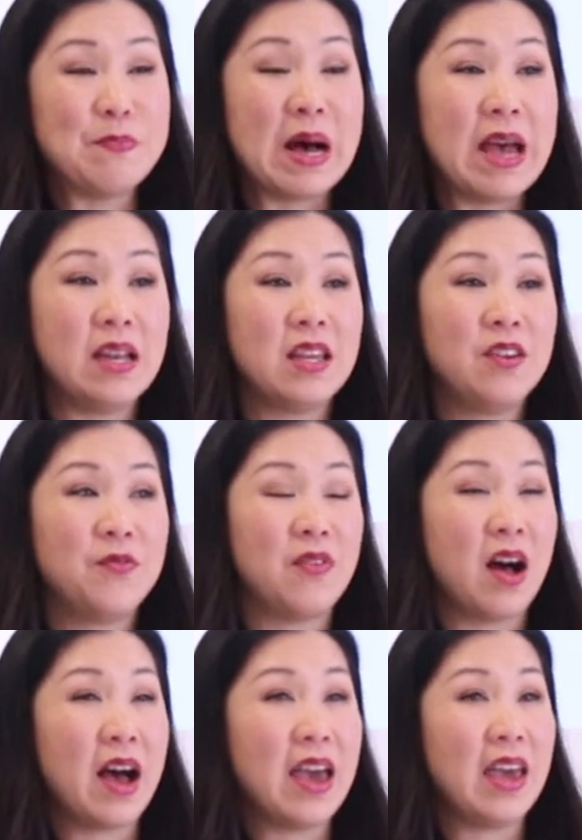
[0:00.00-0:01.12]
But if
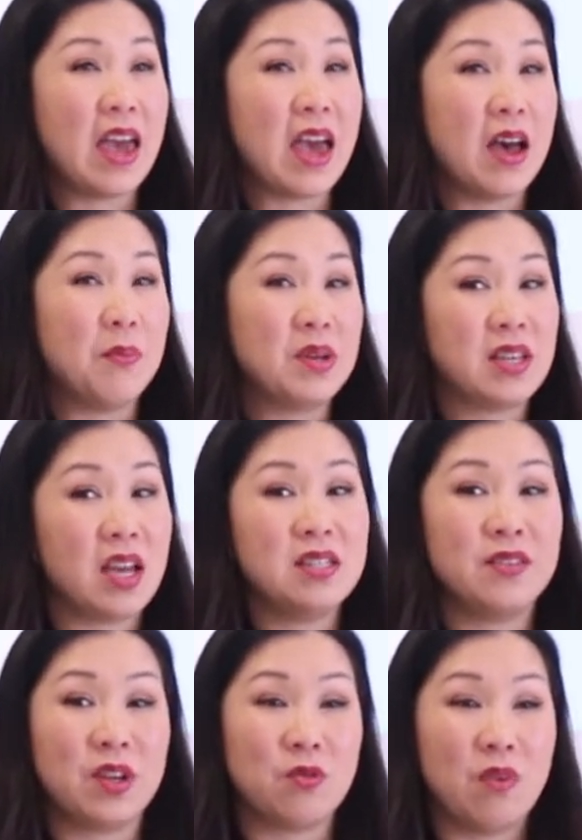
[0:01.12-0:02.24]
I am a
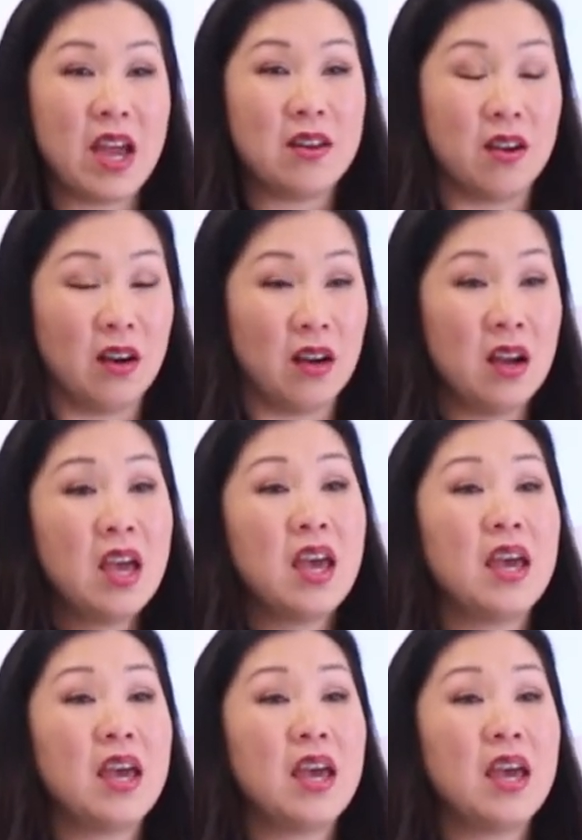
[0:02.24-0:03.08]
scientific writer